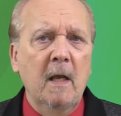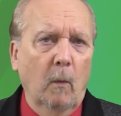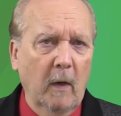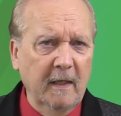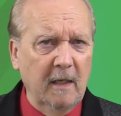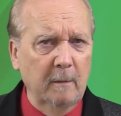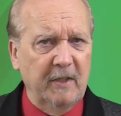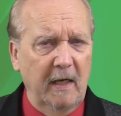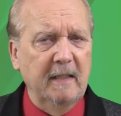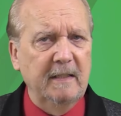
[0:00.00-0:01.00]
When it comes
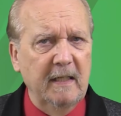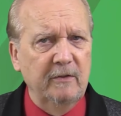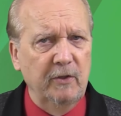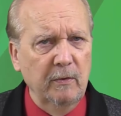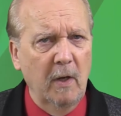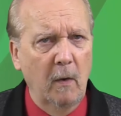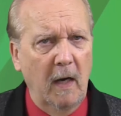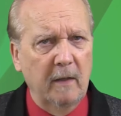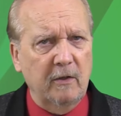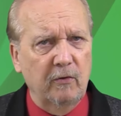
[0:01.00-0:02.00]
to ideas, you know
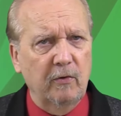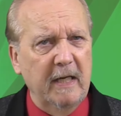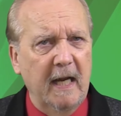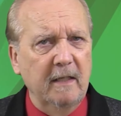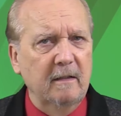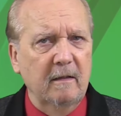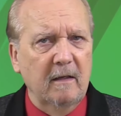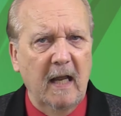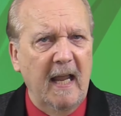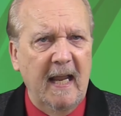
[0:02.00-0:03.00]
how to create
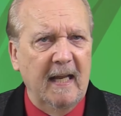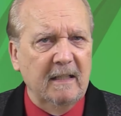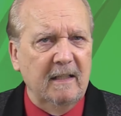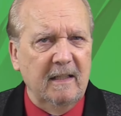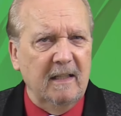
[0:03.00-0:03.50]
an